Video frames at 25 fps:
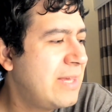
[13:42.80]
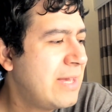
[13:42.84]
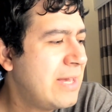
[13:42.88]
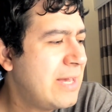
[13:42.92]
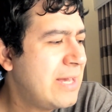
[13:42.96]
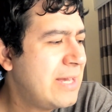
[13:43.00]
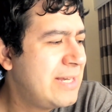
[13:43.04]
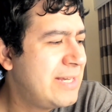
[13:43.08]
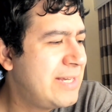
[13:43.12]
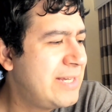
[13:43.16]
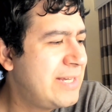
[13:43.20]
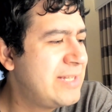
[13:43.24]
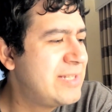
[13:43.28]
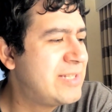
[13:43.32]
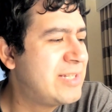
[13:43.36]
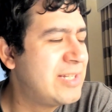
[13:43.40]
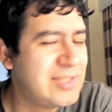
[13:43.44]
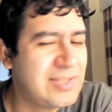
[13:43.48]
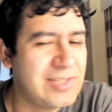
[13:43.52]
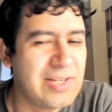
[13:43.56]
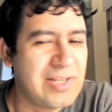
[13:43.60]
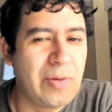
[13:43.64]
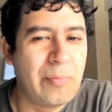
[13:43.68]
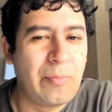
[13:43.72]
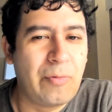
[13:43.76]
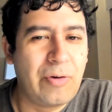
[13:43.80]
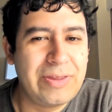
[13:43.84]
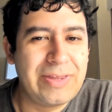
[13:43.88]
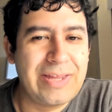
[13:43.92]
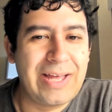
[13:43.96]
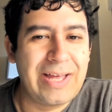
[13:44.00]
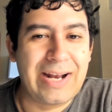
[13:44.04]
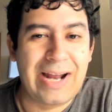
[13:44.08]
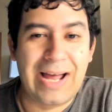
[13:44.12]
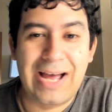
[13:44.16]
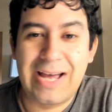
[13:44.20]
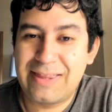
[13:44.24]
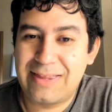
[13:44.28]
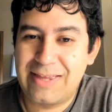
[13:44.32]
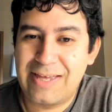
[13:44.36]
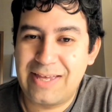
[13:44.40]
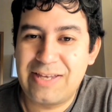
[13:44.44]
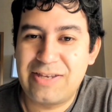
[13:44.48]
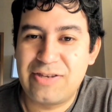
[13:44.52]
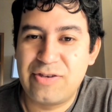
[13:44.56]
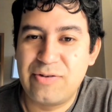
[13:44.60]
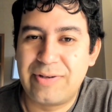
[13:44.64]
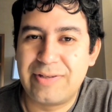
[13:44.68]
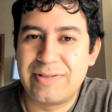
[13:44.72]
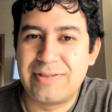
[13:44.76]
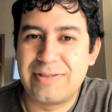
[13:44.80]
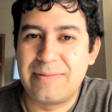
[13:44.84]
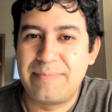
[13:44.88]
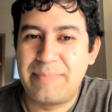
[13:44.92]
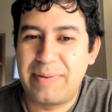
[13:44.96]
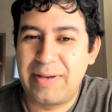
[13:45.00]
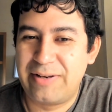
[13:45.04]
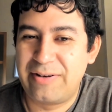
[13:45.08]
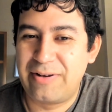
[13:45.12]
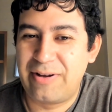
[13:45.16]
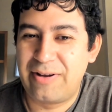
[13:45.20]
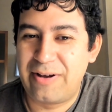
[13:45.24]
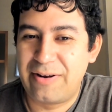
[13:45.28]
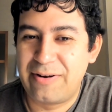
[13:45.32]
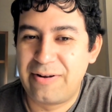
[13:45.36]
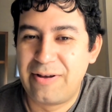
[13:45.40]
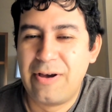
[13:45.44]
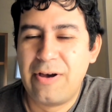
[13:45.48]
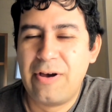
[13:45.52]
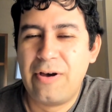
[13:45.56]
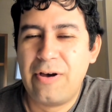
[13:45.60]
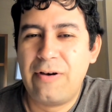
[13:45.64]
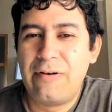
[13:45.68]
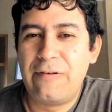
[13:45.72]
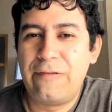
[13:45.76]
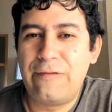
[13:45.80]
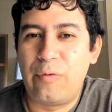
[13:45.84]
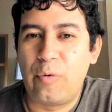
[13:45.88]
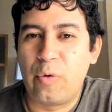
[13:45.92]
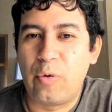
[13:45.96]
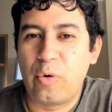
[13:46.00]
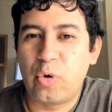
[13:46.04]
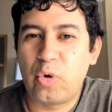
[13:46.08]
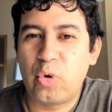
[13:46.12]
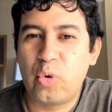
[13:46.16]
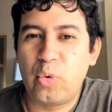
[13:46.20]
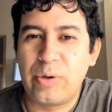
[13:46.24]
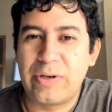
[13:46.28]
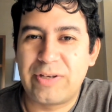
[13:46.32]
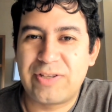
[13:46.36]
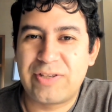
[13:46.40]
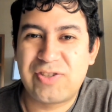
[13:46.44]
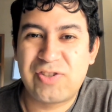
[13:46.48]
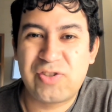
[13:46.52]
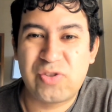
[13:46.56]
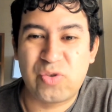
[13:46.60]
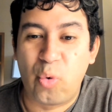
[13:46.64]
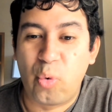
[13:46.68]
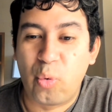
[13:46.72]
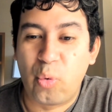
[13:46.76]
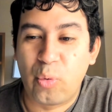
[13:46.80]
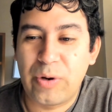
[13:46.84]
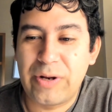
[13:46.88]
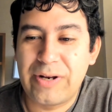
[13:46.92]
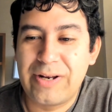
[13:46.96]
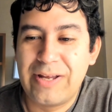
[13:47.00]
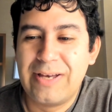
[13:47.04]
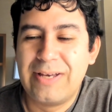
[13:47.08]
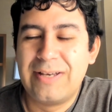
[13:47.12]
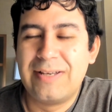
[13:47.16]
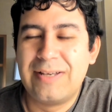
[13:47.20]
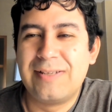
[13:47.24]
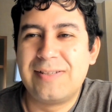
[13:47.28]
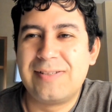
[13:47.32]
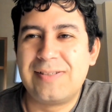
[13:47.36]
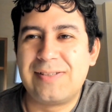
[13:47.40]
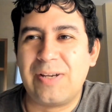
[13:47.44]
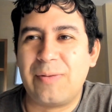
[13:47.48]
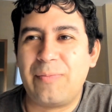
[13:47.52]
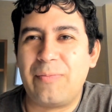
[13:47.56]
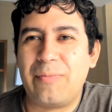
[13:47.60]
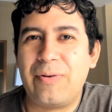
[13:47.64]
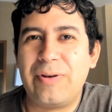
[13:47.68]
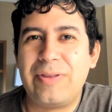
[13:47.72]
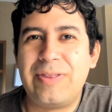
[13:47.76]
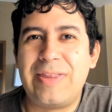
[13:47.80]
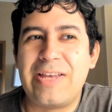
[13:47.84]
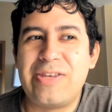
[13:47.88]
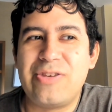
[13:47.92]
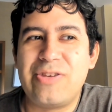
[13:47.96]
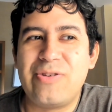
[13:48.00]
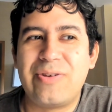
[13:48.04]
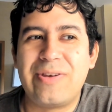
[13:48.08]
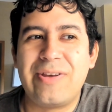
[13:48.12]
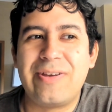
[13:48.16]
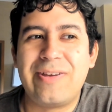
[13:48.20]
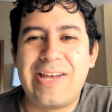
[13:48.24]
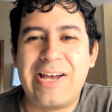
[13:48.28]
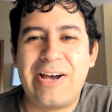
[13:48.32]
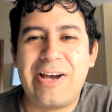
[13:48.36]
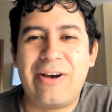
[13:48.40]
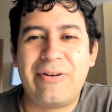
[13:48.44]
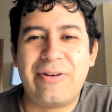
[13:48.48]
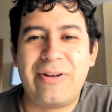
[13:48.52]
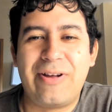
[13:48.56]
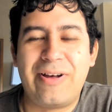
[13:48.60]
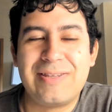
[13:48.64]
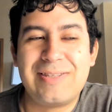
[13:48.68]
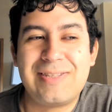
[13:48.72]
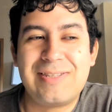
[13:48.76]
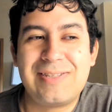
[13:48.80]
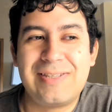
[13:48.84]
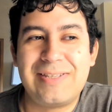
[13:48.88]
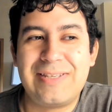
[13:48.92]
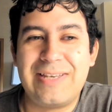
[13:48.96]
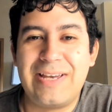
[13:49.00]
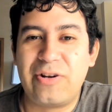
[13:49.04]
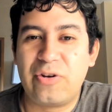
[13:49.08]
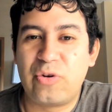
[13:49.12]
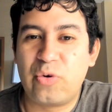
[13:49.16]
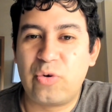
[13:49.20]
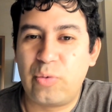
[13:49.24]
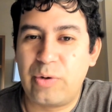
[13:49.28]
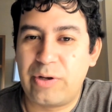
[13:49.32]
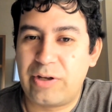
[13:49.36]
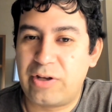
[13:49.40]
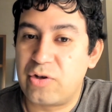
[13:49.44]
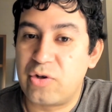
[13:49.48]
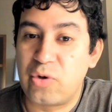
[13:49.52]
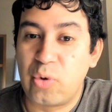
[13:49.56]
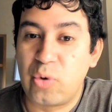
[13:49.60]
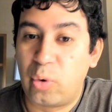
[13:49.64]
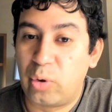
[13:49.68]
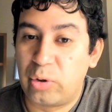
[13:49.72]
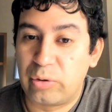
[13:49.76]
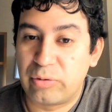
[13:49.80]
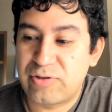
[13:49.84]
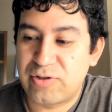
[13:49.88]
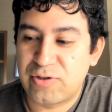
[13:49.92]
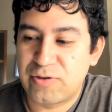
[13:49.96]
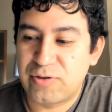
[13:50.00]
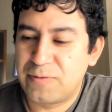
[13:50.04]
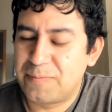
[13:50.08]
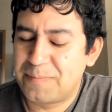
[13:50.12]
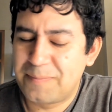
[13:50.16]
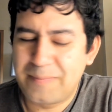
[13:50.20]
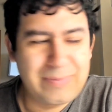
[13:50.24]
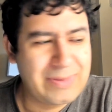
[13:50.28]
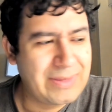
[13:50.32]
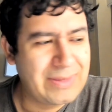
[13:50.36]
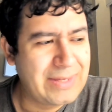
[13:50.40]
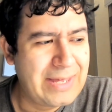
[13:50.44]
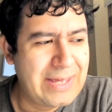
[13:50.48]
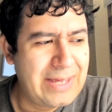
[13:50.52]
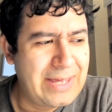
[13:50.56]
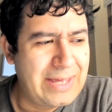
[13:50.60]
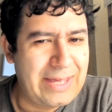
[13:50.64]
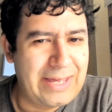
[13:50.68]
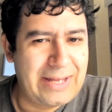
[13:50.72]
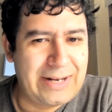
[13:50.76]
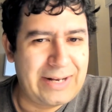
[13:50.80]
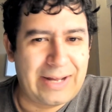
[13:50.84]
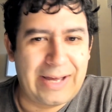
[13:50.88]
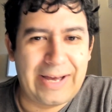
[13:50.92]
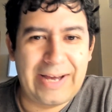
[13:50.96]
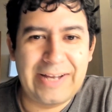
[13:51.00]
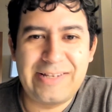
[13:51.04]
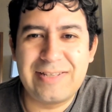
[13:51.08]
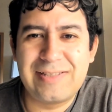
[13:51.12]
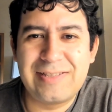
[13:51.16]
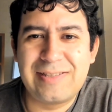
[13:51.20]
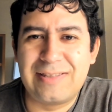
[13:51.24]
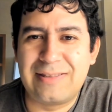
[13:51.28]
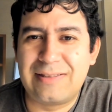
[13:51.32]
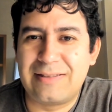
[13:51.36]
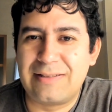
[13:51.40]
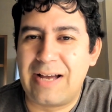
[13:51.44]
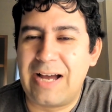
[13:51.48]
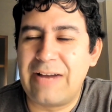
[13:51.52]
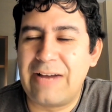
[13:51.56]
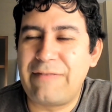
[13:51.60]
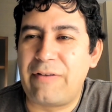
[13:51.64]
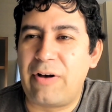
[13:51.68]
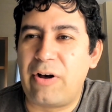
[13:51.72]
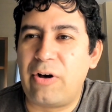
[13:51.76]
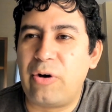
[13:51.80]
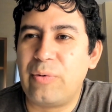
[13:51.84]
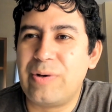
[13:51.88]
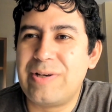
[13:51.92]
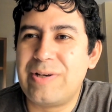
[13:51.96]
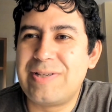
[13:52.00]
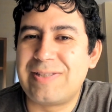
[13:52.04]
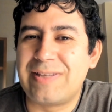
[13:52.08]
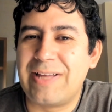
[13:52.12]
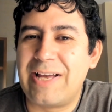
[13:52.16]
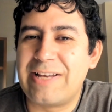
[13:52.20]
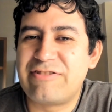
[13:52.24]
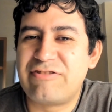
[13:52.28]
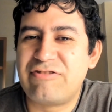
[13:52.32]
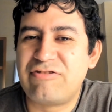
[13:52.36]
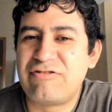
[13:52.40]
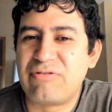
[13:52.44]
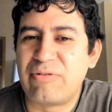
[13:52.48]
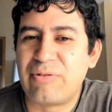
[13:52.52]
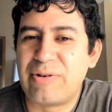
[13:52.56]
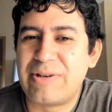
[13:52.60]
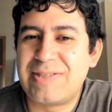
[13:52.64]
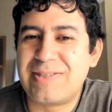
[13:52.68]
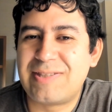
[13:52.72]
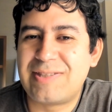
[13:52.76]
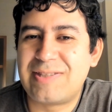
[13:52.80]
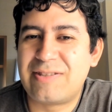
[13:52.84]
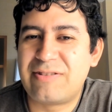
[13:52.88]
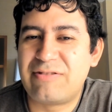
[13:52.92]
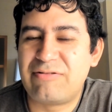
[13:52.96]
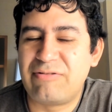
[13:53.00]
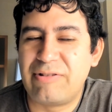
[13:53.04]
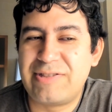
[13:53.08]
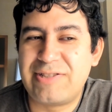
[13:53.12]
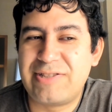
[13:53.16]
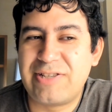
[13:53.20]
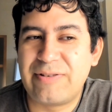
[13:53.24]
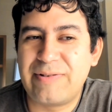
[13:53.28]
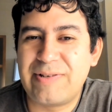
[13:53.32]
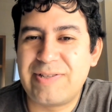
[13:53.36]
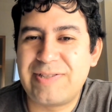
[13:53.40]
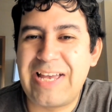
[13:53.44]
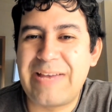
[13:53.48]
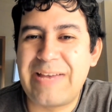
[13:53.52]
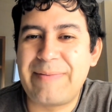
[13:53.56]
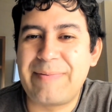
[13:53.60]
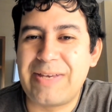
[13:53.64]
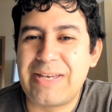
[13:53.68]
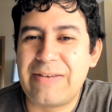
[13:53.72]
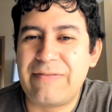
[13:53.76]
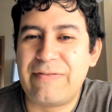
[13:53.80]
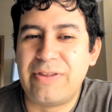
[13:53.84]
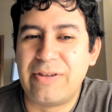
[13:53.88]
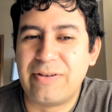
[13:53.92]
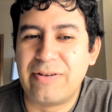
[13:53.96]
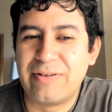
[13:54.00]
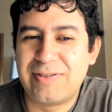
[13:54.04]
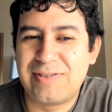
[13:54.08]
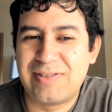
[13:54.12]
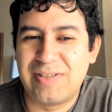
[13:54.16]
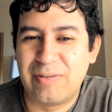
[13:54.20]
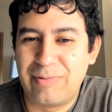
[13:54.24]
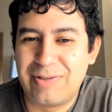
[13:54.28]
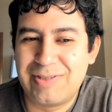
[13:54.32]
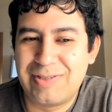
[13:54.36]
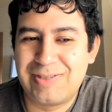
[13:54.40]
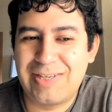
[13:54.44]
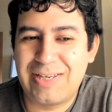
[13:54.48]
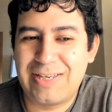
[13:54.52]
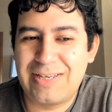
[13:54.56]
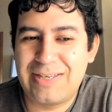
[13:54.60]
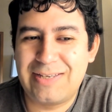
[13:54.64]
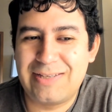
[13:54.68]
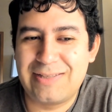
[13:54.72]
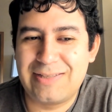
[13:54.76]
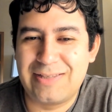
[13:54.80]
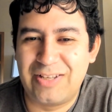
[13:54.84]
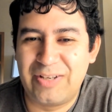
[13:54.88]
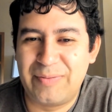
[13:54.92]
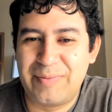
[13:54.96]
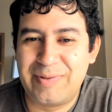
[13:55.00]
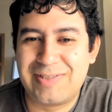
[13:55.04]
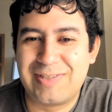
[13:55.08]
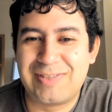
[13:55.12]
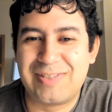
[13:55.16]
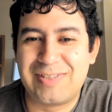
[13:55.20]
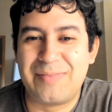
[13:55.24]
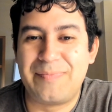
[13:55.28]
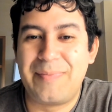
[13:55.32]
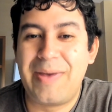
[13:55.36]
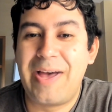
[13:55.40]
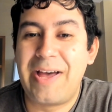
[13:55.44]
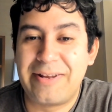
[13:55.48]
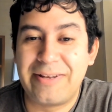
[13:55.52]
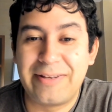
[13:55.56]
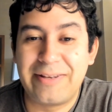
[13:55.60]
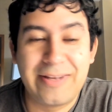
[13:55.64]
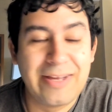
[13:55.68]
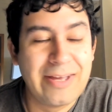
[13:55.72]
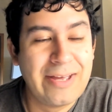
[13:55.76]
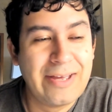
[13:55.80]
He's just someone that I think you can depend on for quick scoring, someone that you can count on to get a quick goal or two. And I've always liked Troy Terry's game, even though some would say he's a little bit systematic.